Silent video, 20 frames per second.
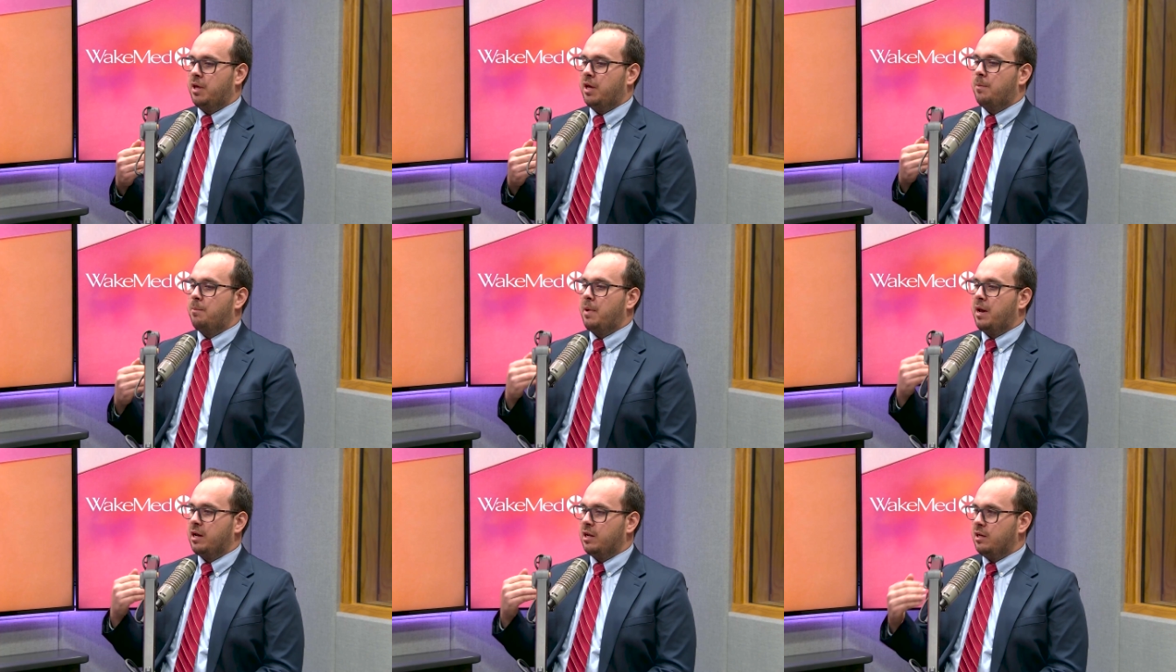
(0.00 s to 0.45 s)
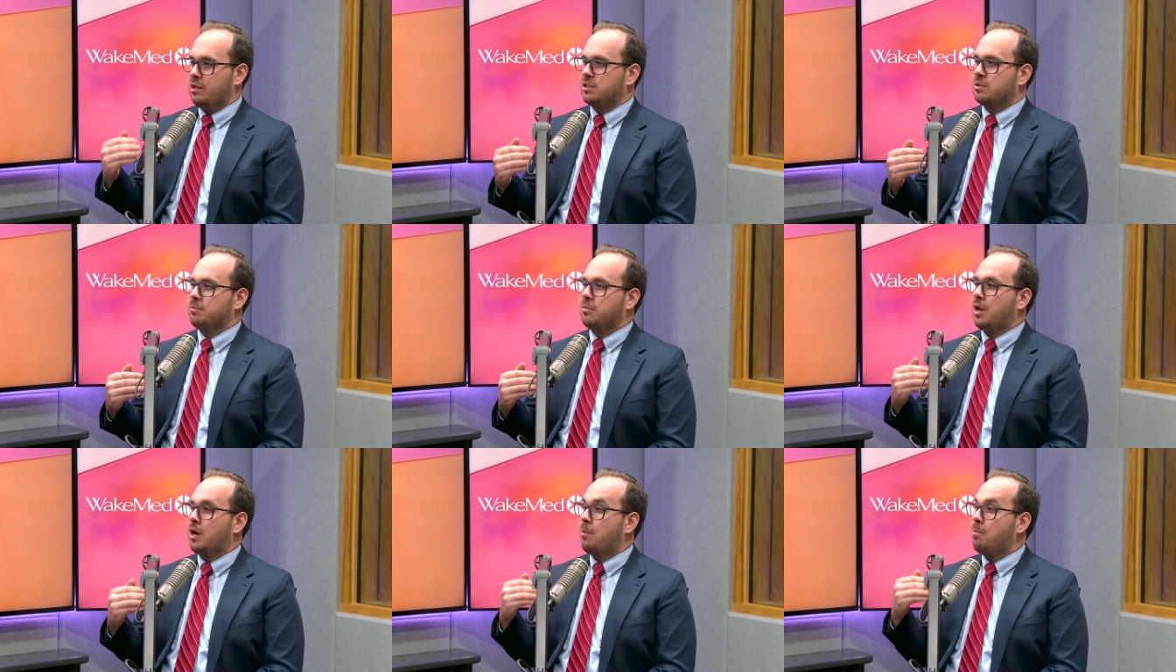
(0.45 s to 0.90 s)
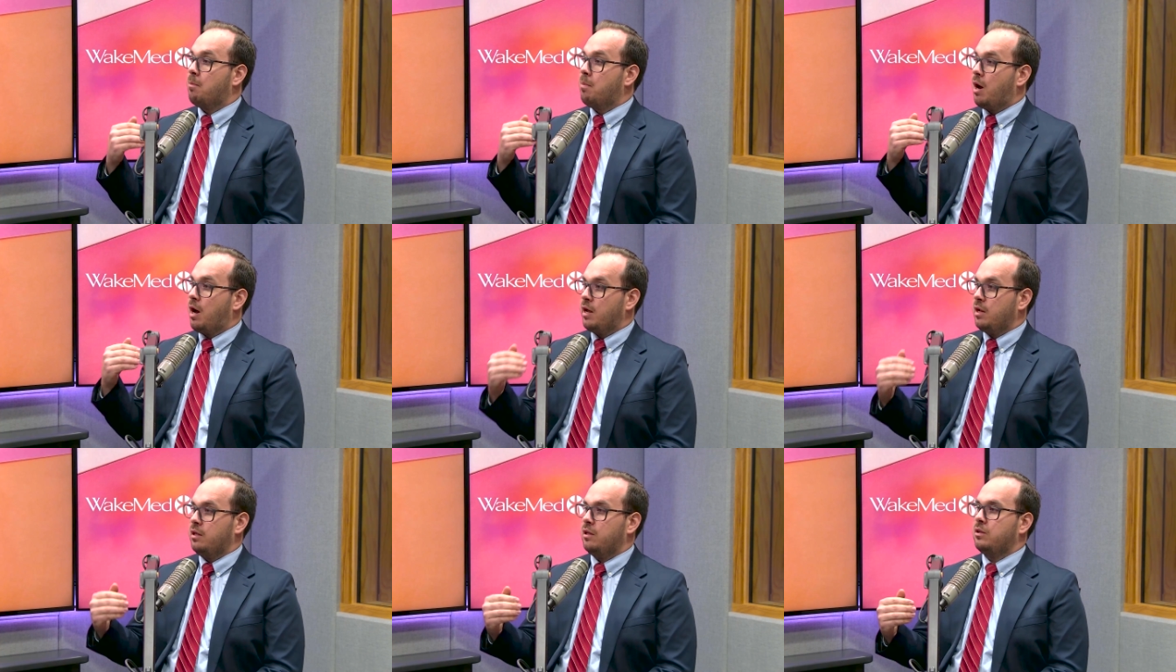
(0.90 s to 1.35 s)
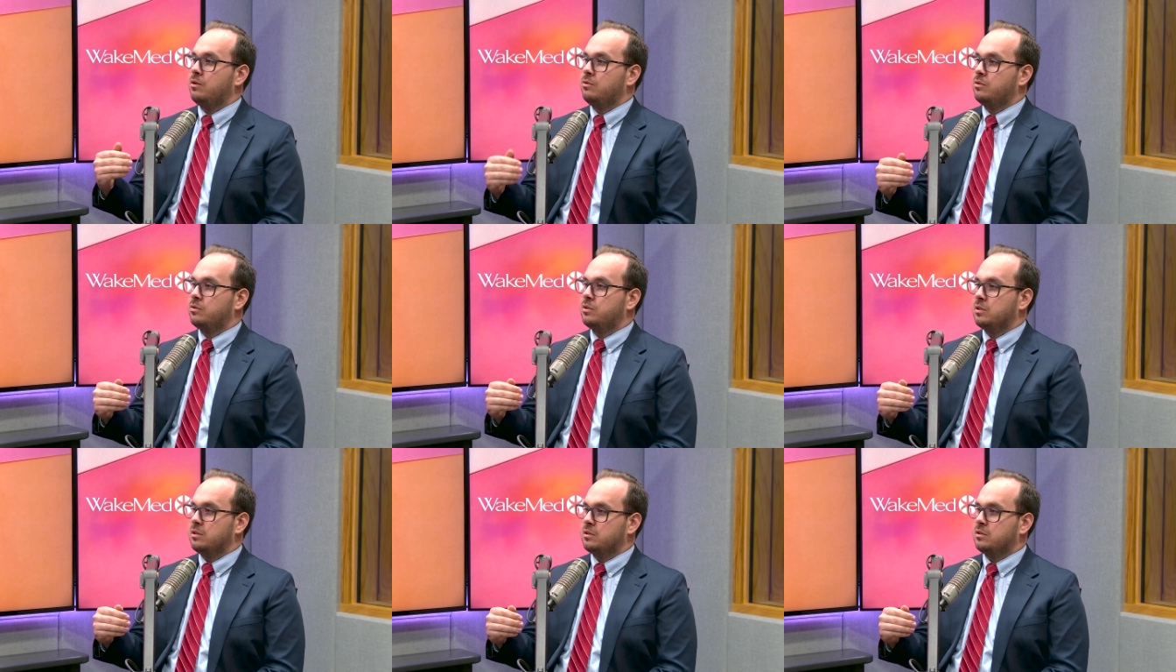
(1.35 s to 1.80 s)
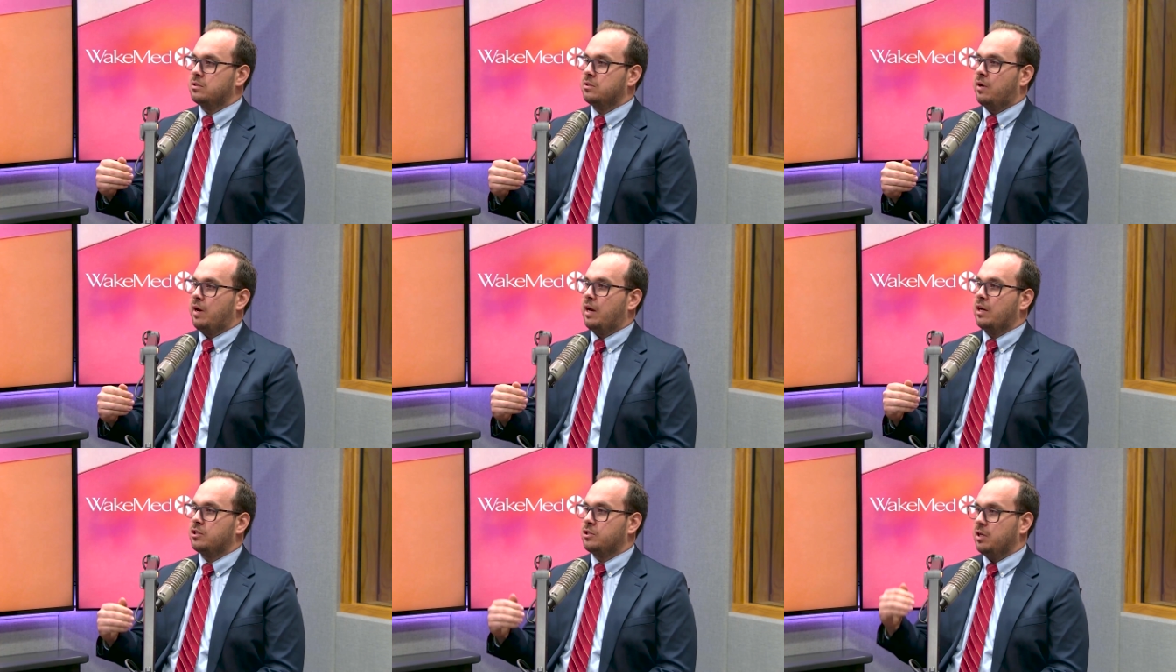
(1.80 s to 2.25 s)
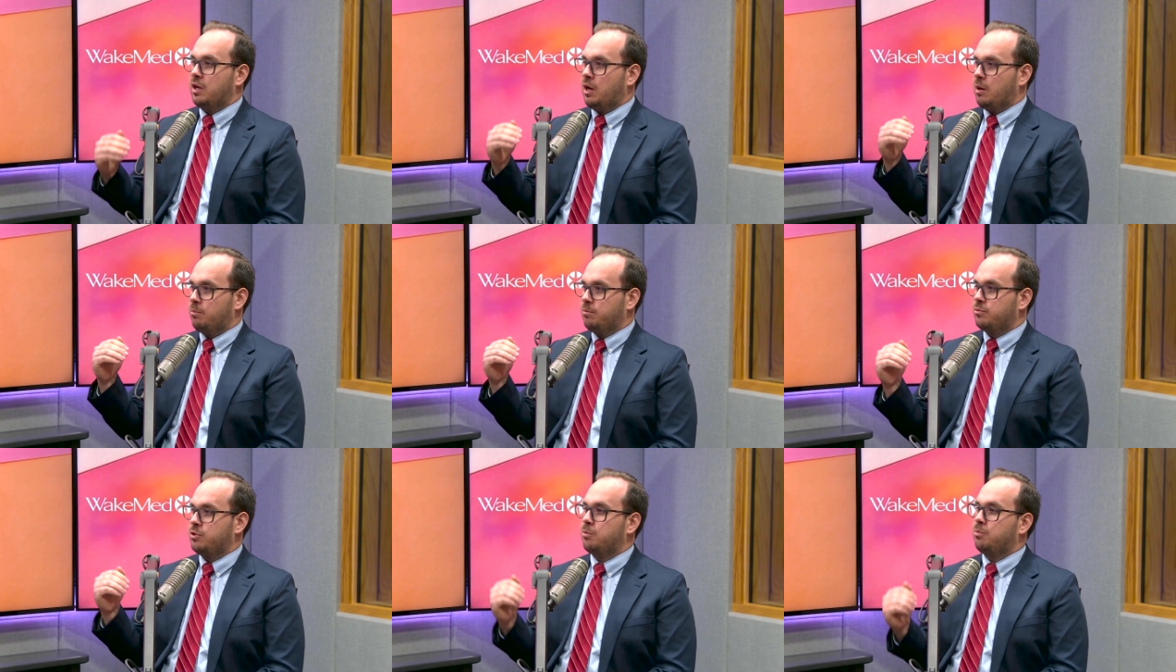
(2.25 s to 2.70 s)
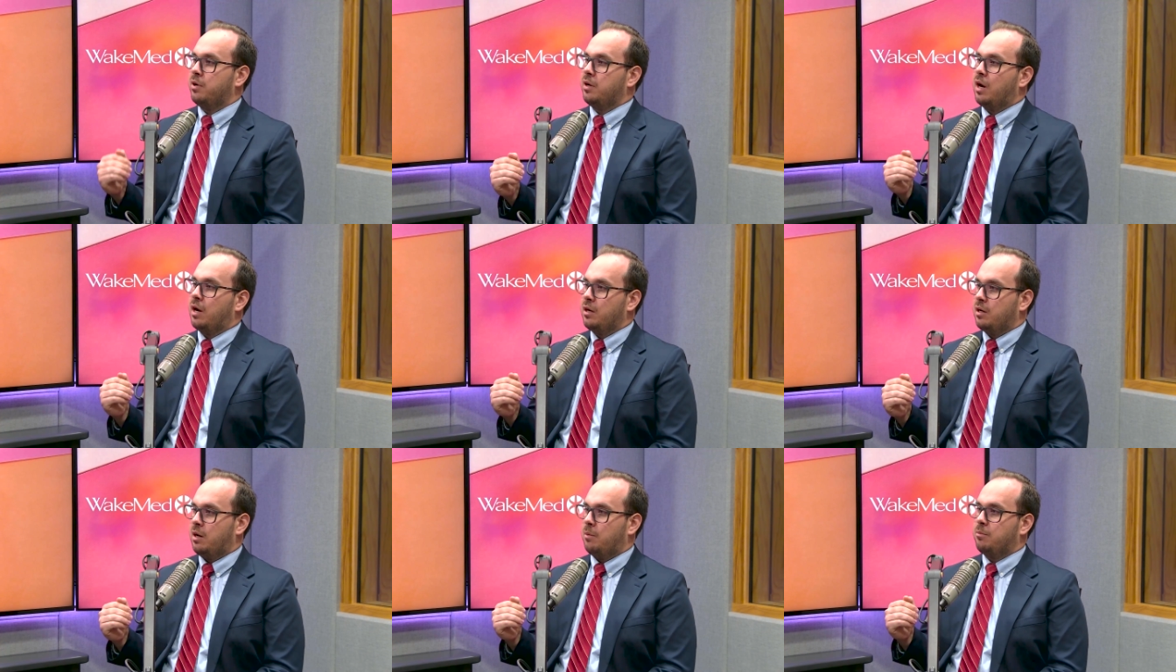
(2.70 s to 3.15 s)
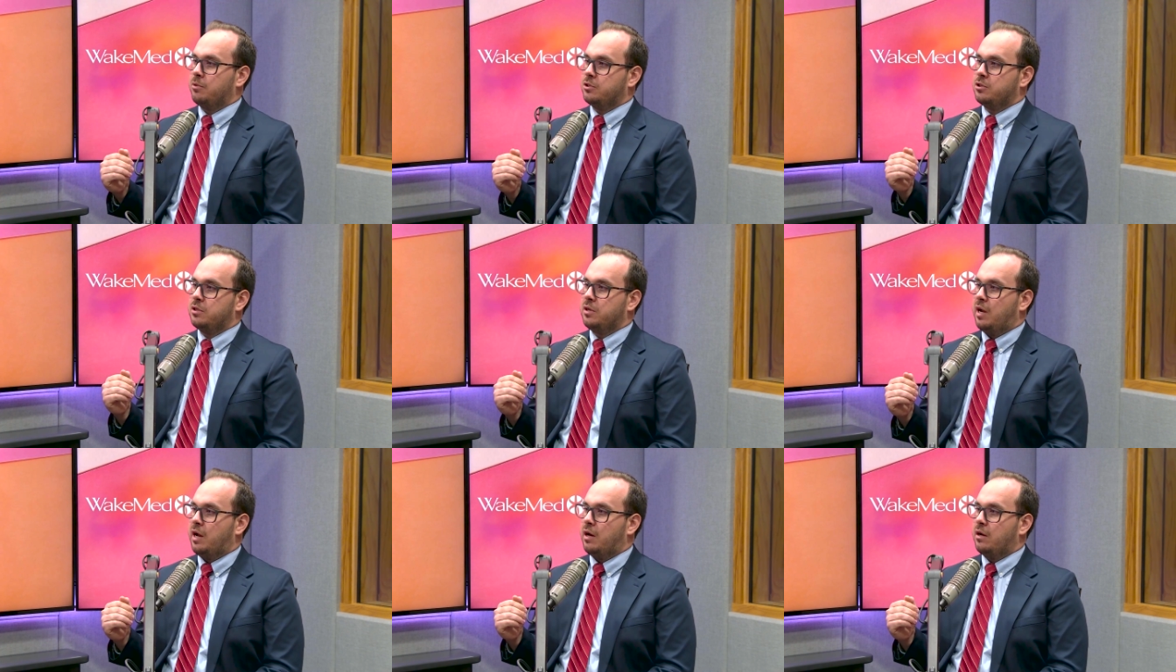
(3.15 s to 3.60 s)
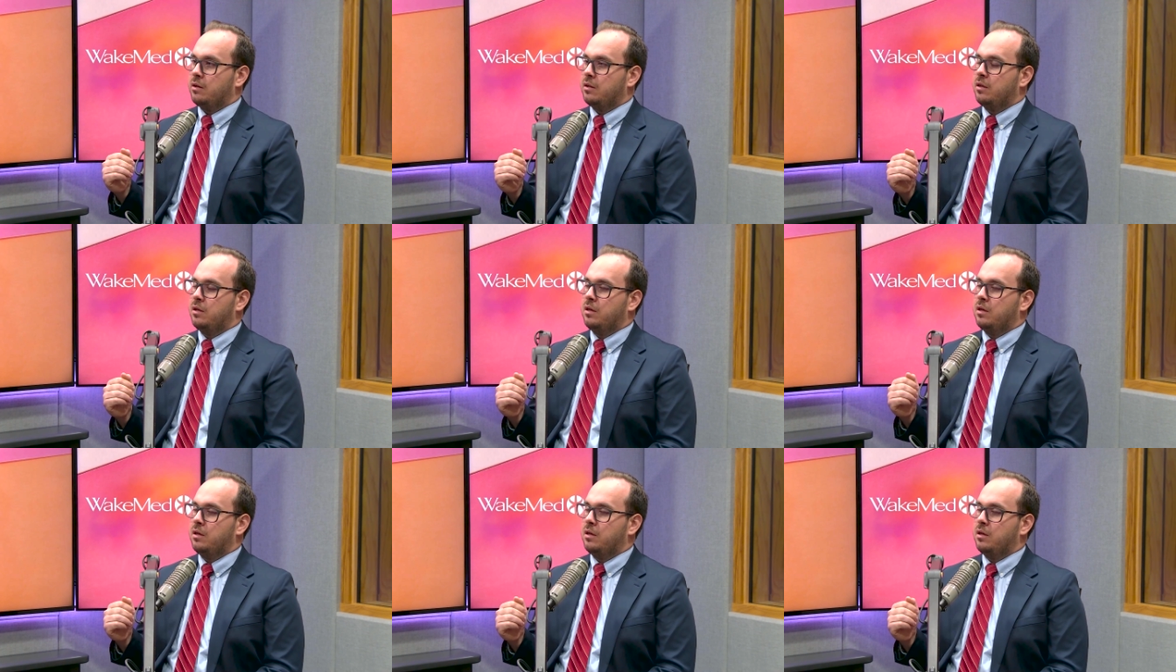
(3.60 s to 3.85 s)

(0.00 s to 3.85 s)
mechanism that our body uses to actually help to bring our temperature down.